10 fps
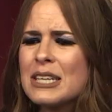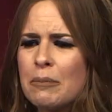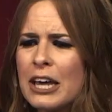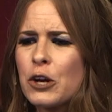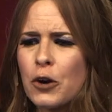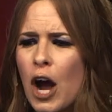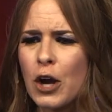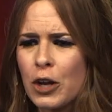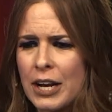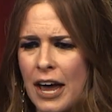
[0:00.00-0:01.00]
mean you're not
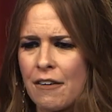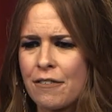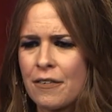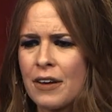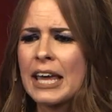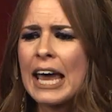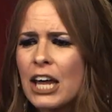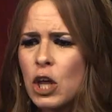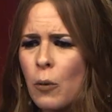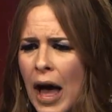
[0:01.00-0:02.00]
good enough?
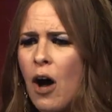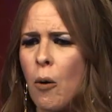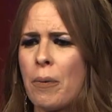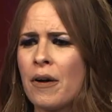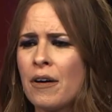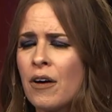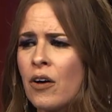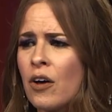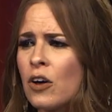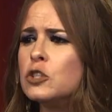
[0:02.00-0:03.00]
Can you help?
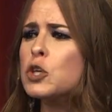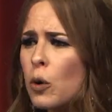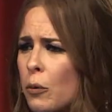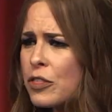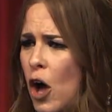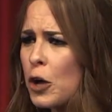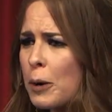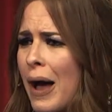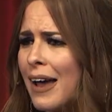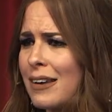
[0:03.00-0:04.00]
Do it with all your
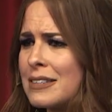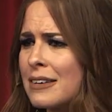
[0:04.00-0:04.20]
might.